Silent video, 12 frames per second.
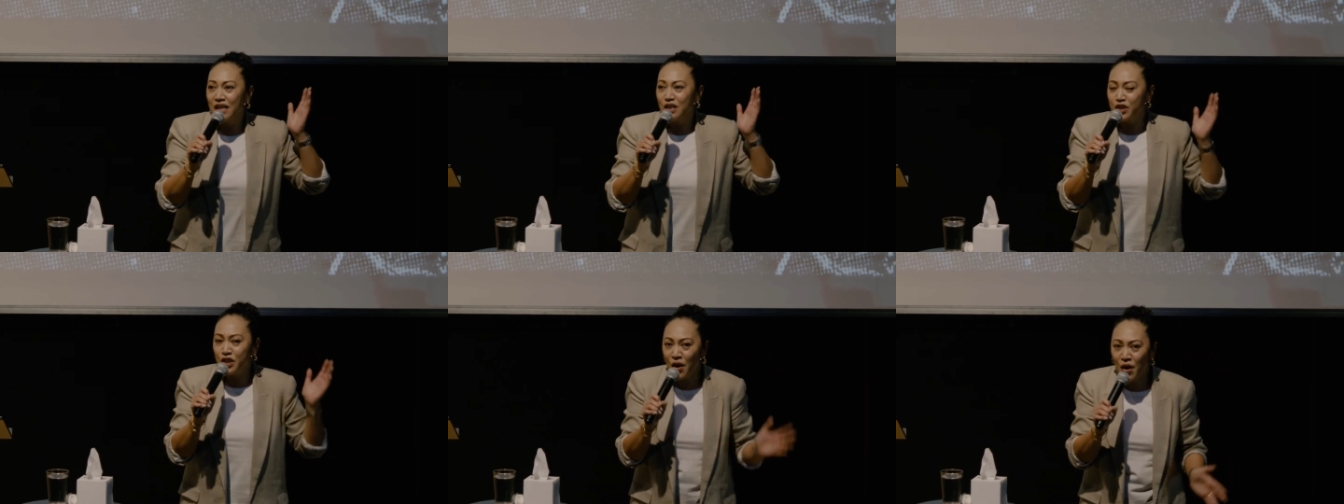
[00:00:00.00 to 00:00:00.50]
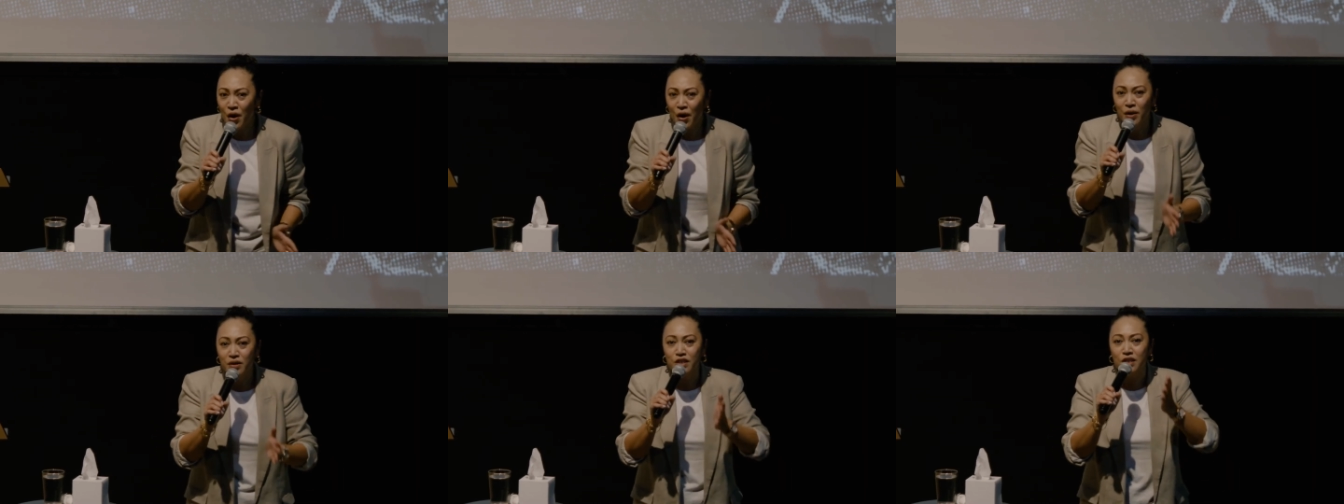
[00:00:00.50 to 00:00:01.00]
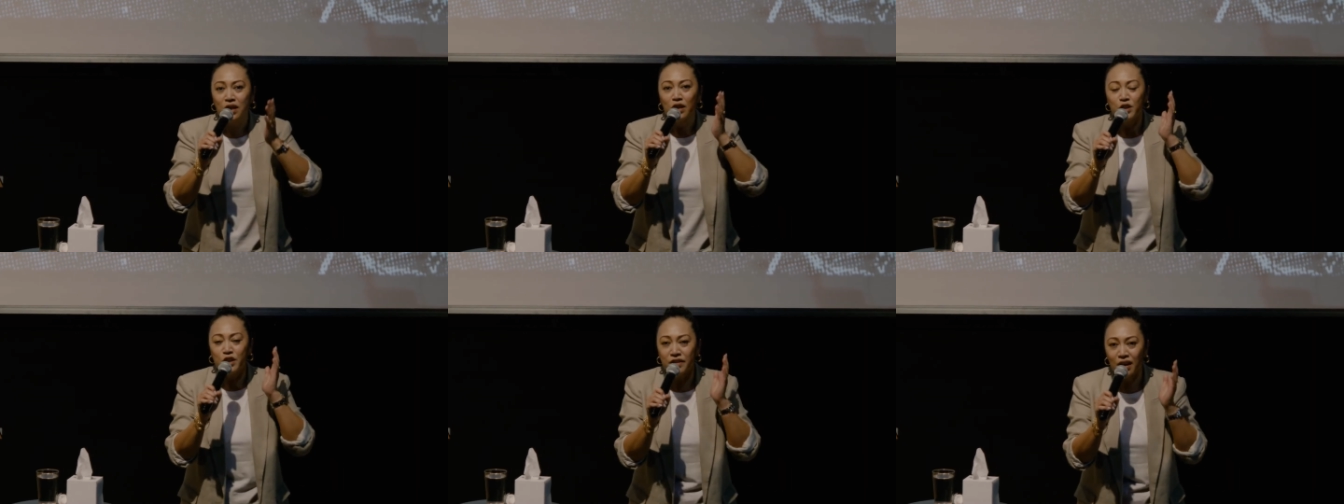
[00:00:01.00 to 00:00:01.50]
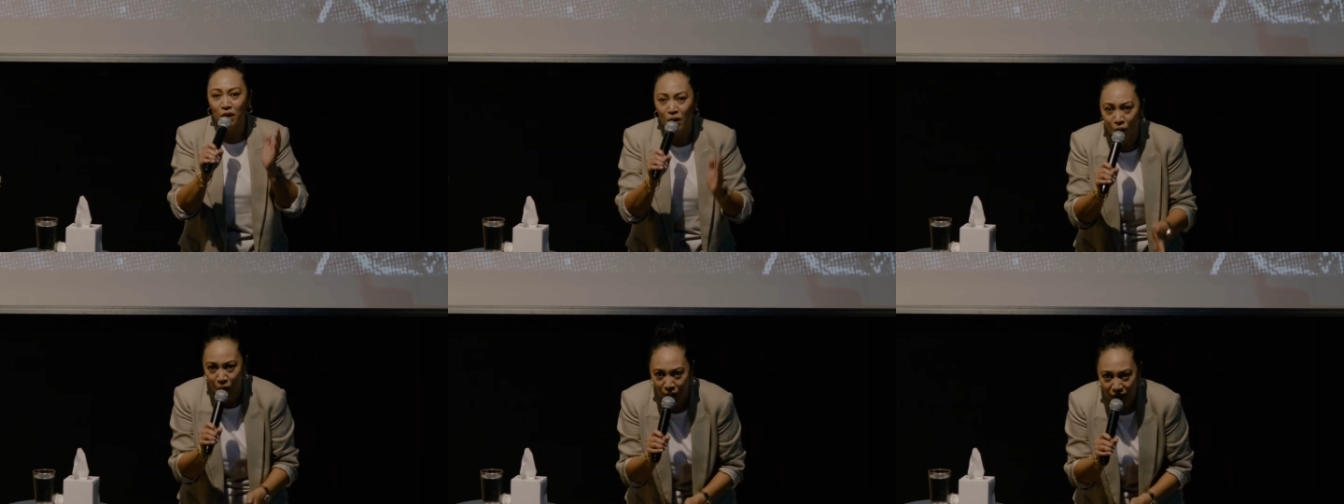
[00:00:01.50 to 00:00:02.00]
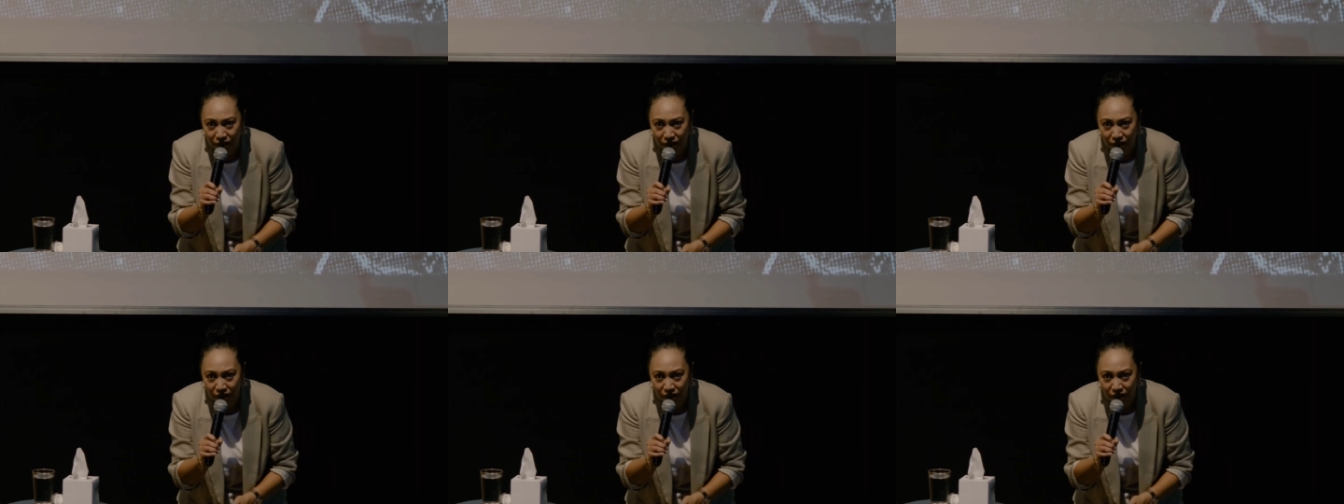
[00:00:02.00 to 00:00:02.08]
turns to the Lord,